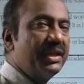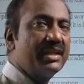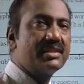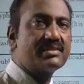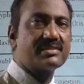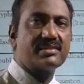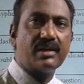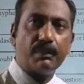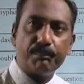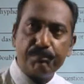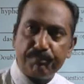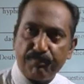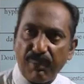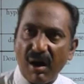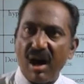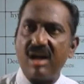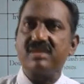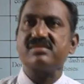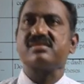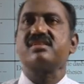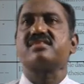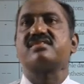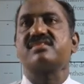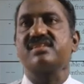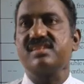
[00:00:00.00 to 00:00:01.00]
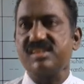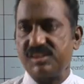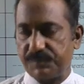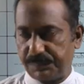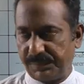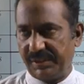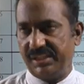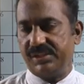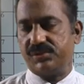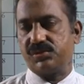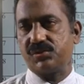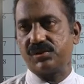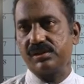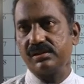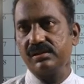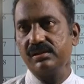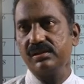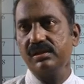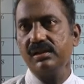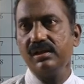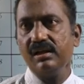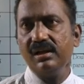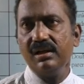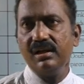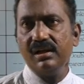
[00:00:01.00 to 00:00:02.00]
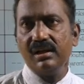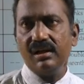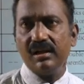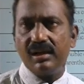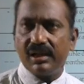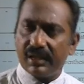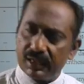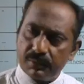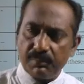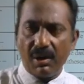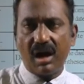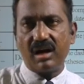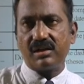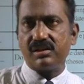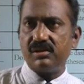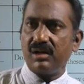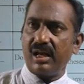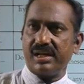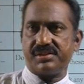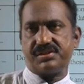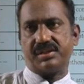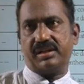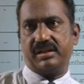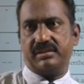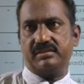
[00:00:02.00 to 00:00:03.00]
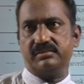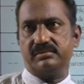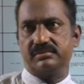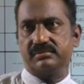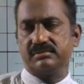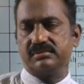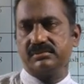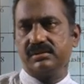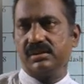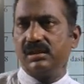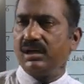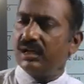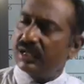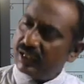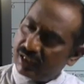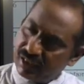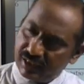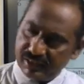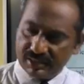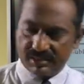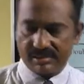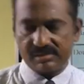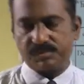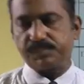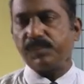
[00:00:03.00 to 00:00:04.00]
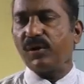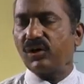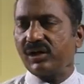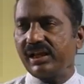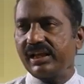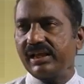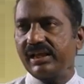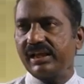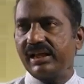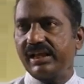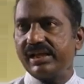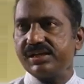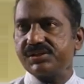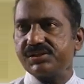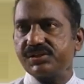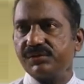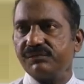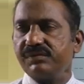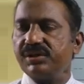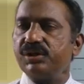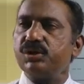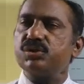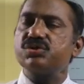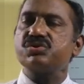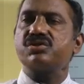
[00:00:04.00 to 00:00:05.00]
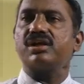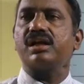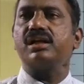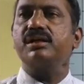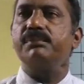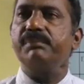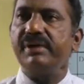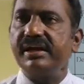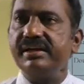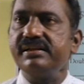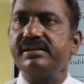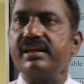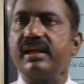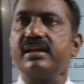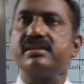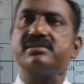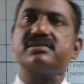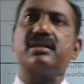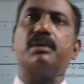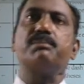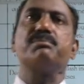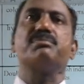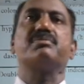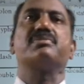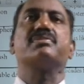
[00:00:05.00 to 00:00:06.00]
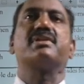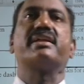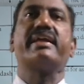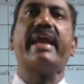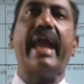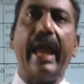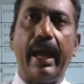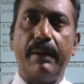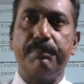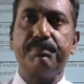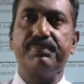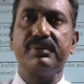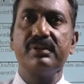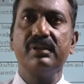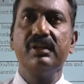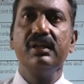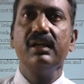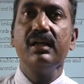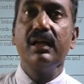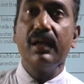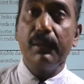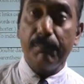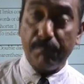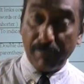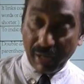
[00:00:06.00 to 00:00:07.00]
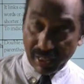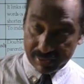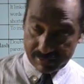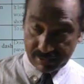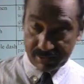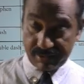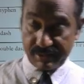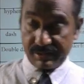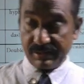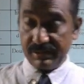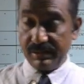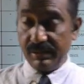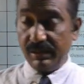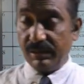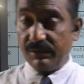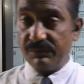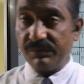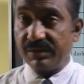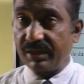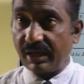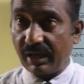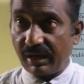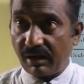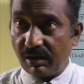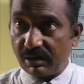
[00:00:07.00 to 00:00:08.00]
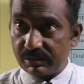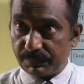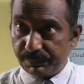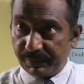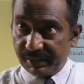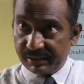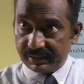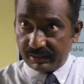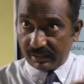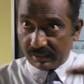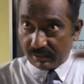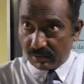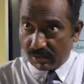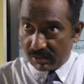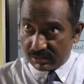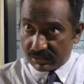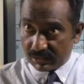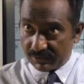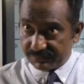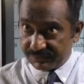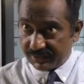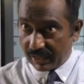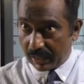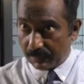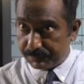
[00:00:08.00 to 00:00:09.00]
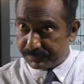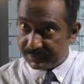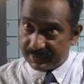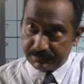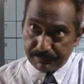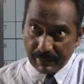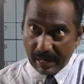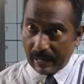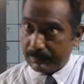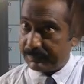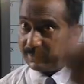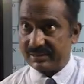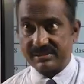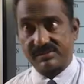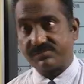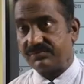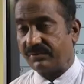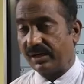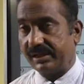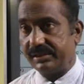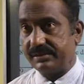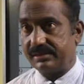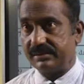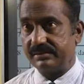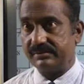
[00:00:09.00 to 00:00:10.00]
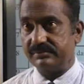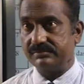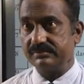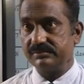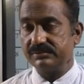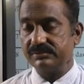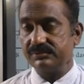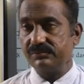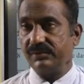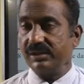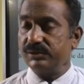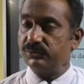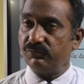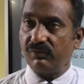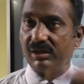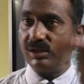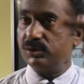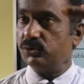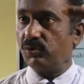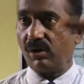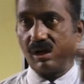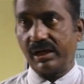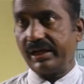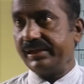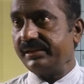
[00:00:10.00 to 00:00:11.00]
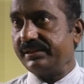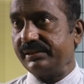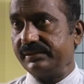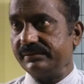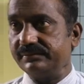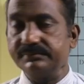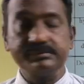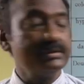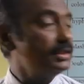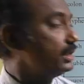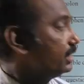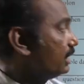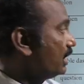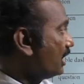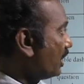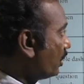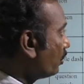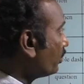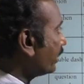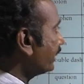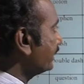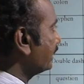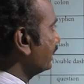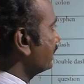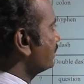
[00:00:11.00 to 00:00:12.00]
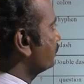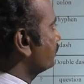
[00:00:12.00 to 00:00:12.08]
means some pauses in speech. In modulation, in spoken English, we usually maintain some gap. But we cannot maintain a lot of gap in papers writing while you are writing. Okay, that